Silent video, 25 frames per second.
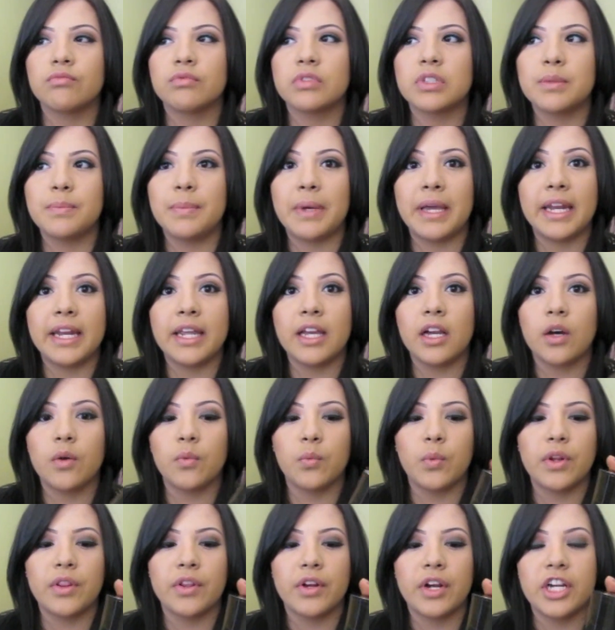debating on
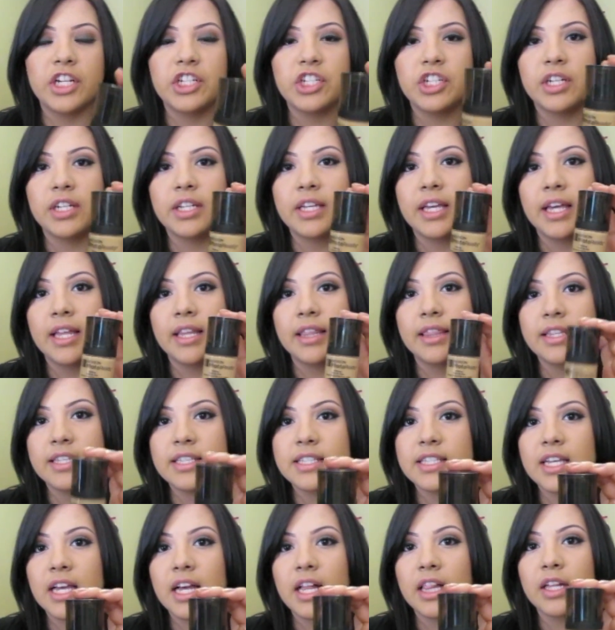whether I should get
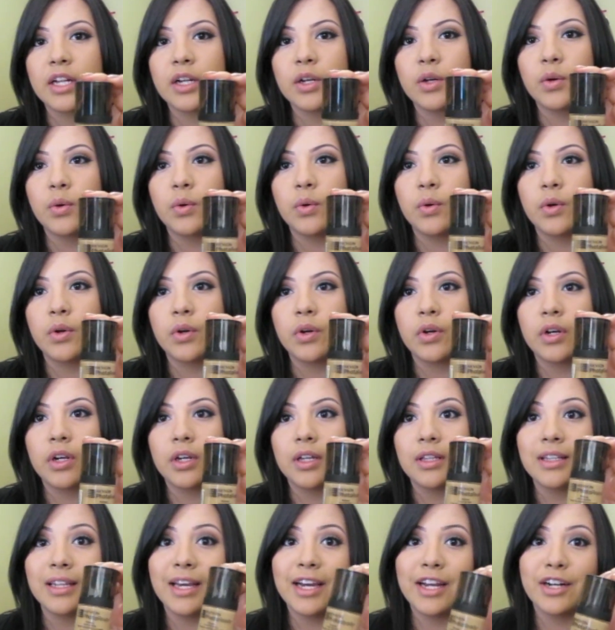this color or
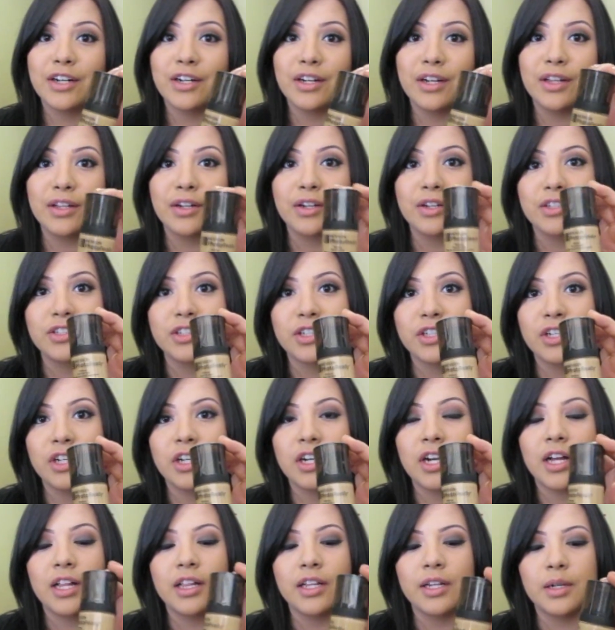a lighter color or a darker
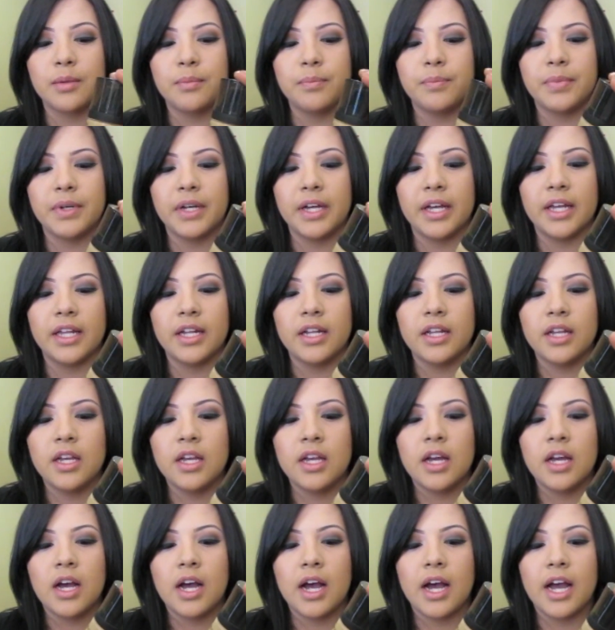color, but
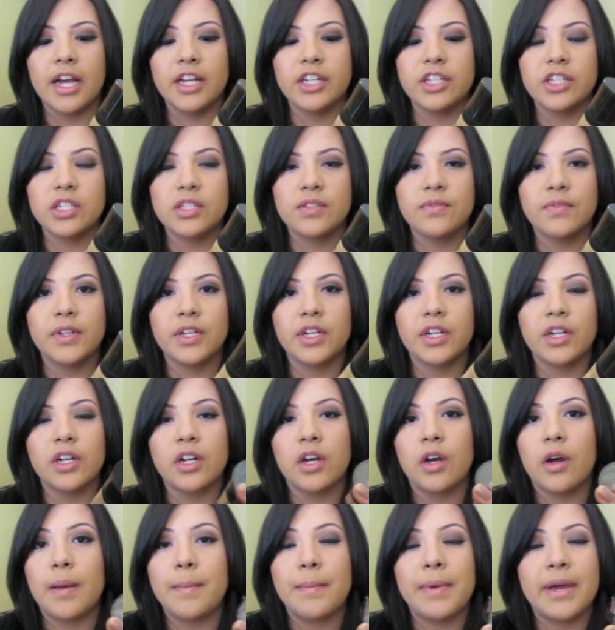I just figured,
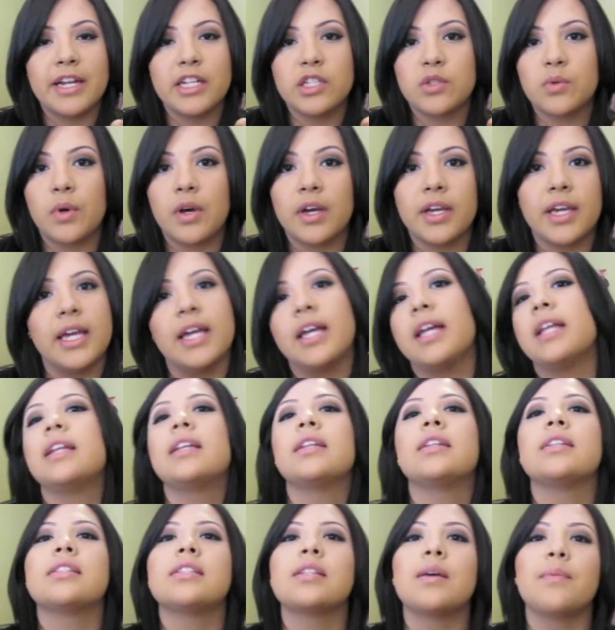I might as well
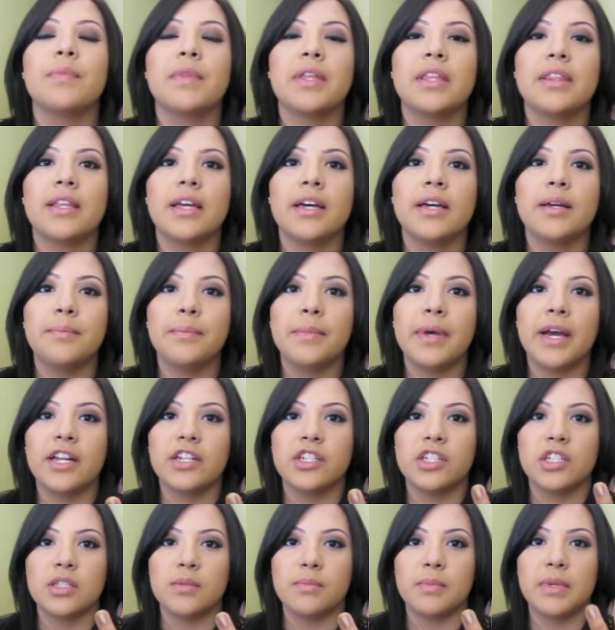get something that
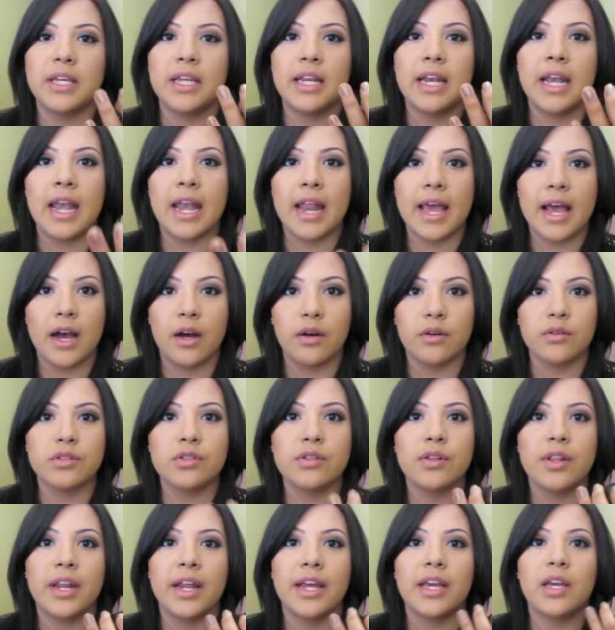matches me now
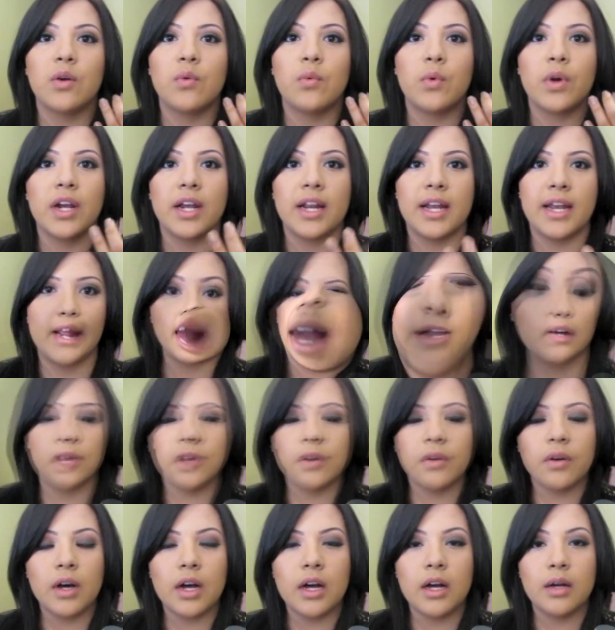so that I can wear it now.
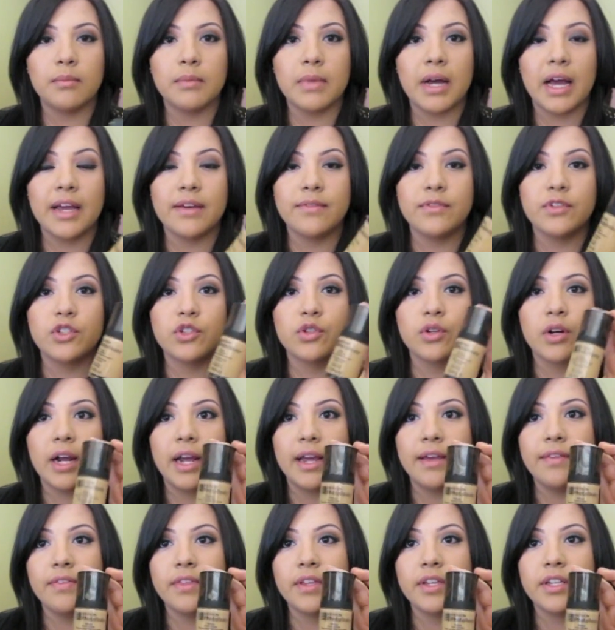So I've
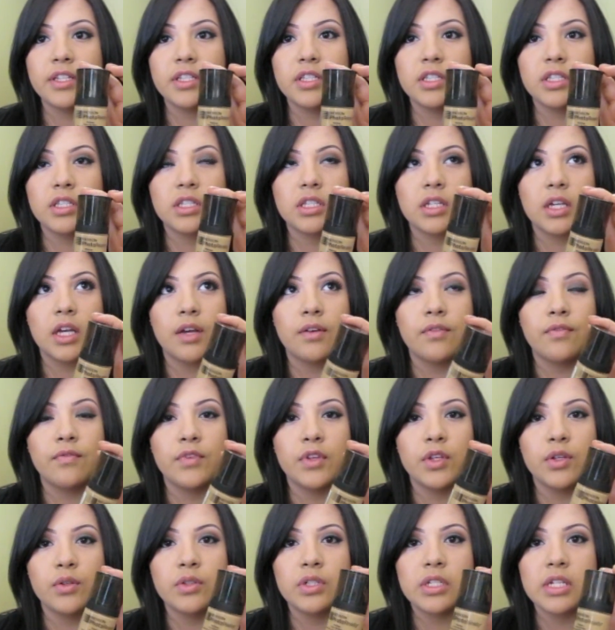tried this a
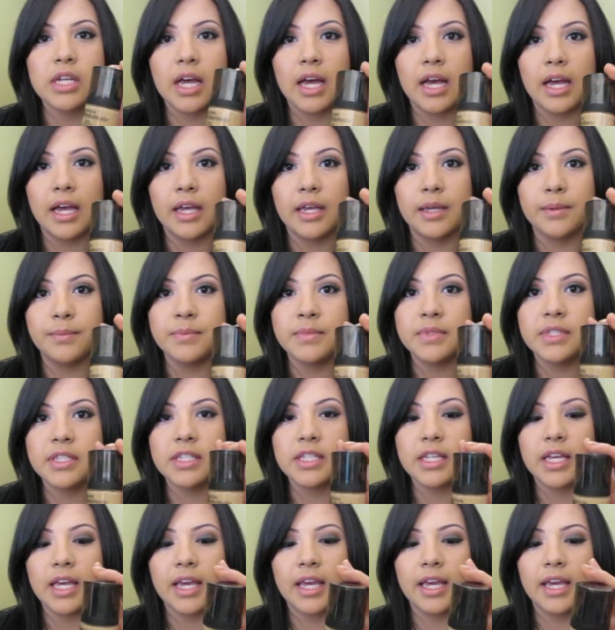few times,
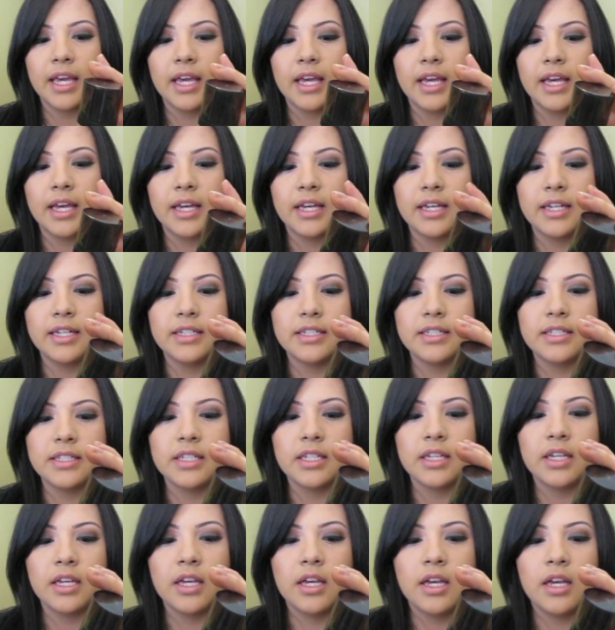and
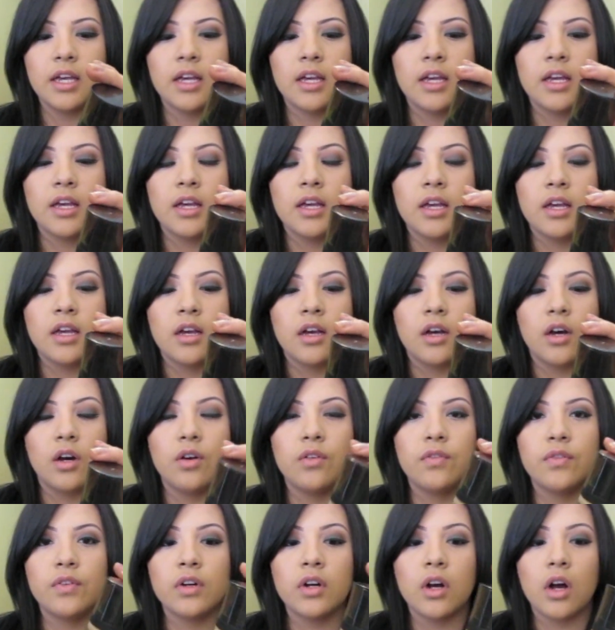
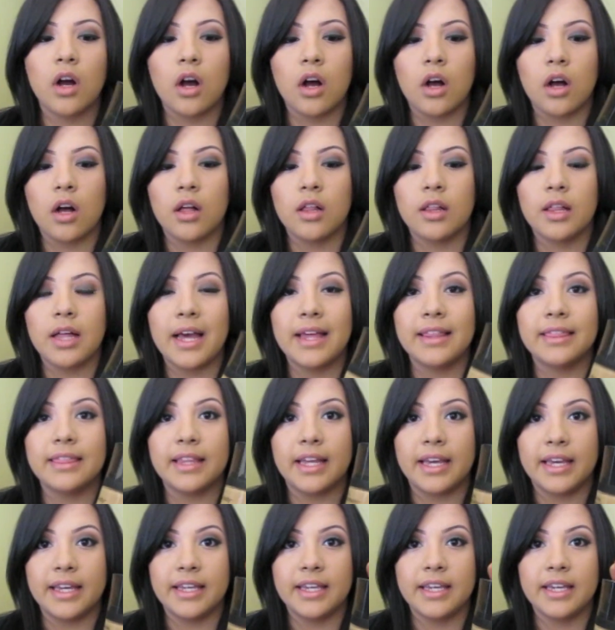overall, I
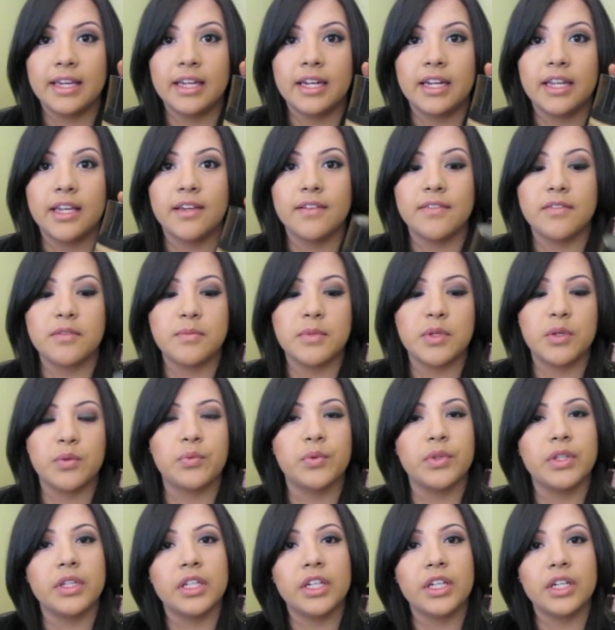like it. It gives me
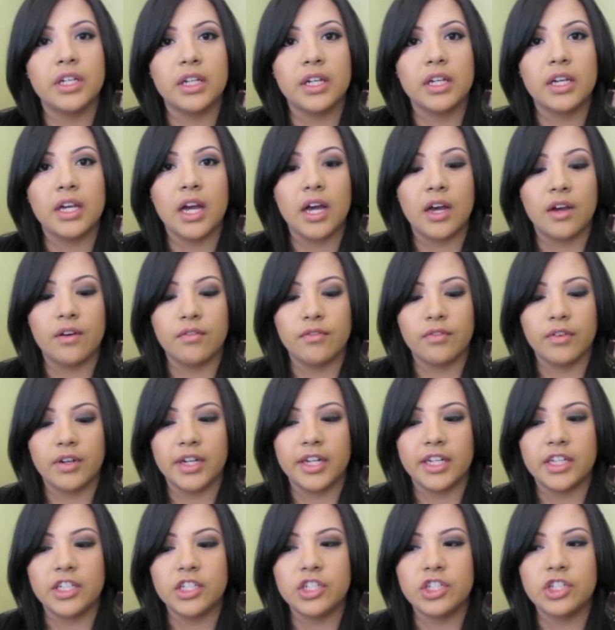really good
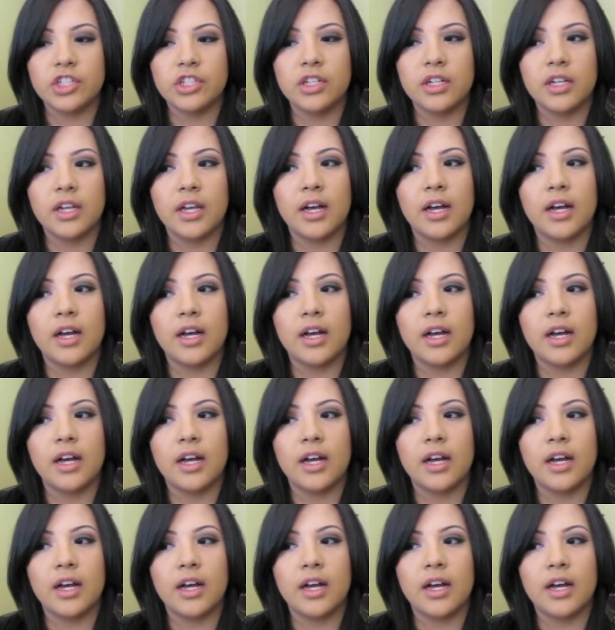coverage.